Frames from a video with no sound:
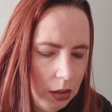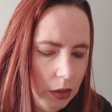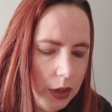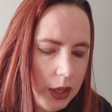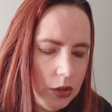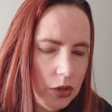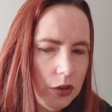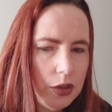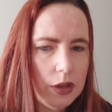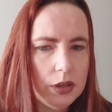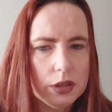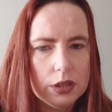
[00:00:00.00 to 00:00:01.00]
Okay, so
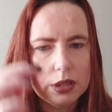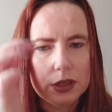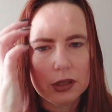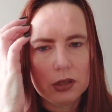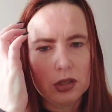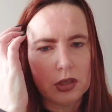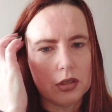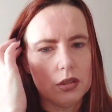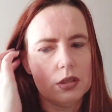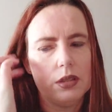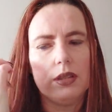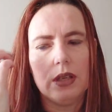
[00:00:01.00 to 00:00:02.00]
the
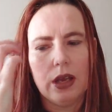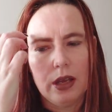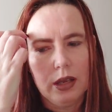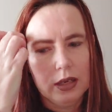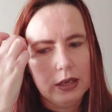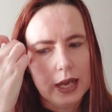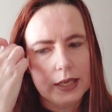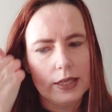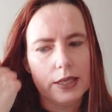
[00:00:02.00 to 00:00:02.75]
Light